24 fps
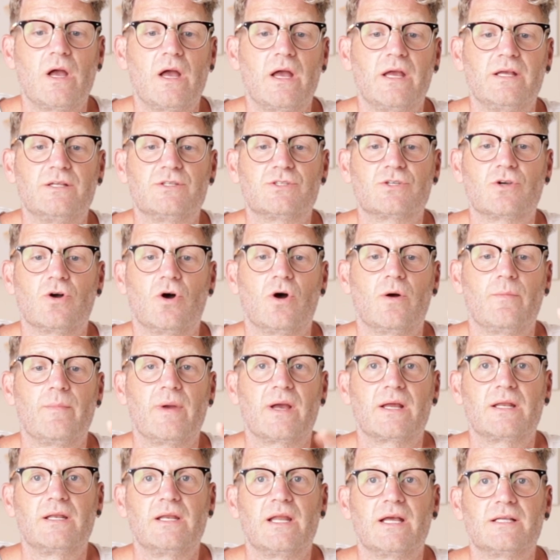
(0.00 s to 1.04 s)
It's got a
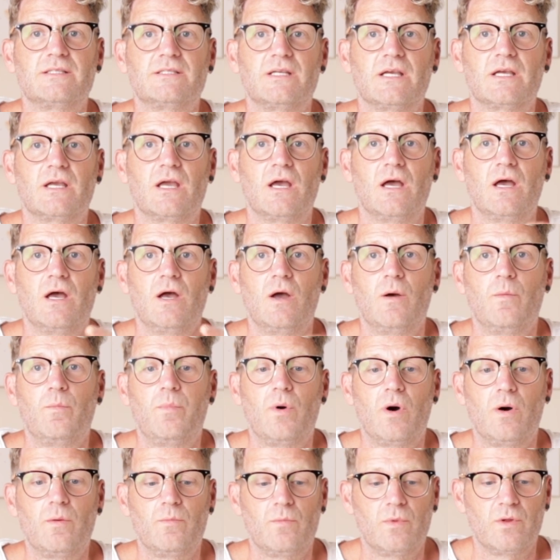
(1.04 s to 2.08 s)
magnetic
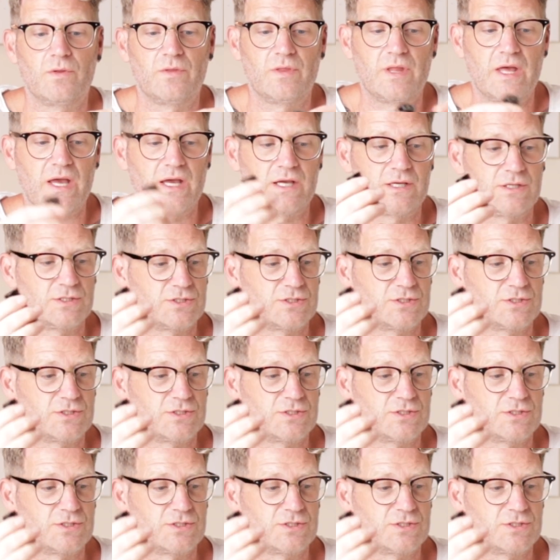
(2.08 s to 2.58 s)
bottom on there,